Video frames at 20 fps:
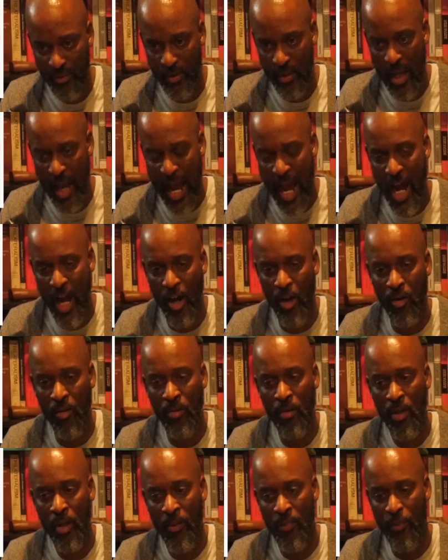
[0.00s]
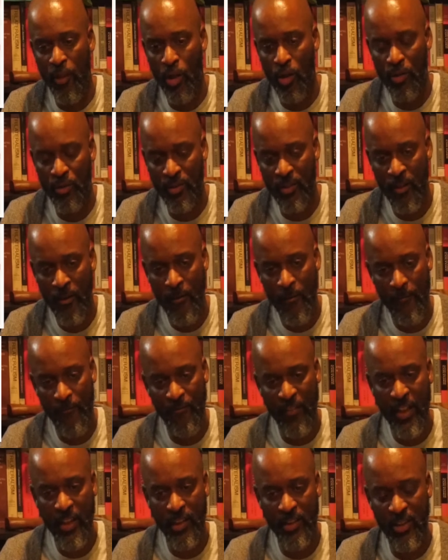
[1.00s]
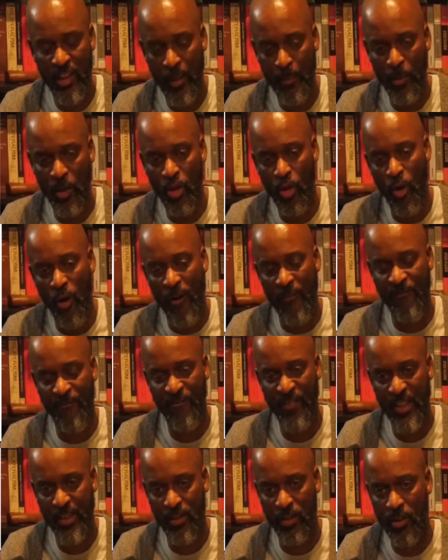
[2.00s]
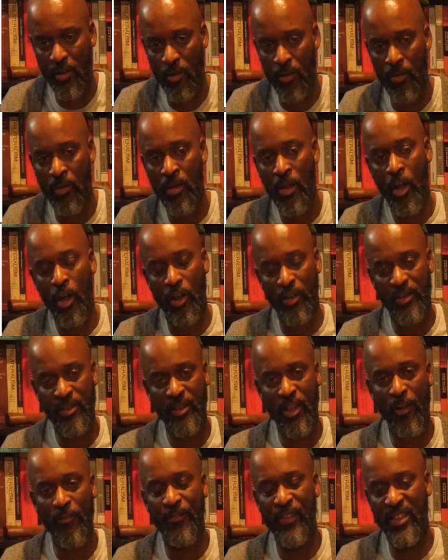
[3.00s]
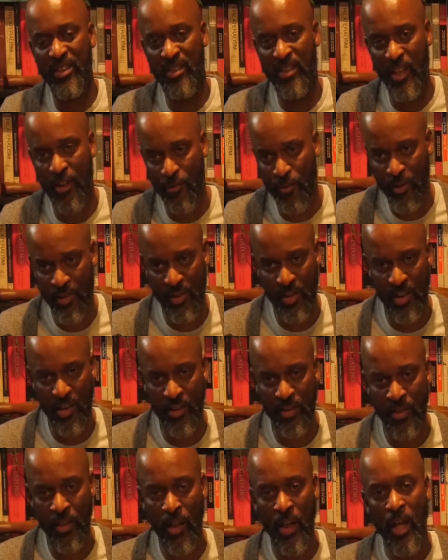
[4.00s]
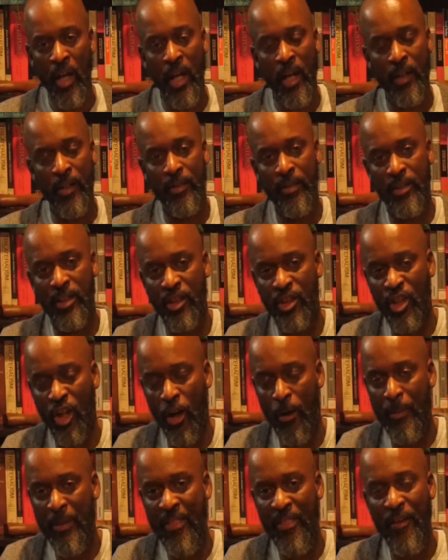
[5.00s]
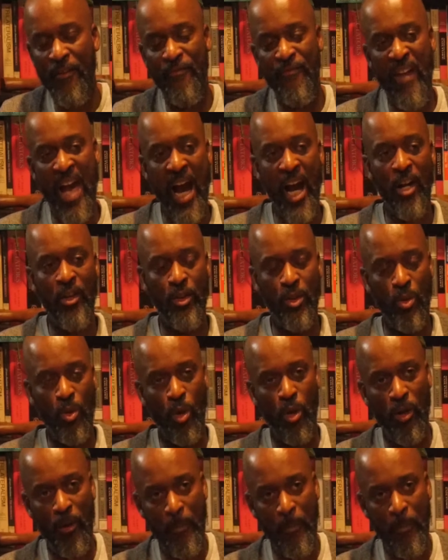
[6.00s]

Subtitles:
how those phenotypical or physical or surface differences determine the value or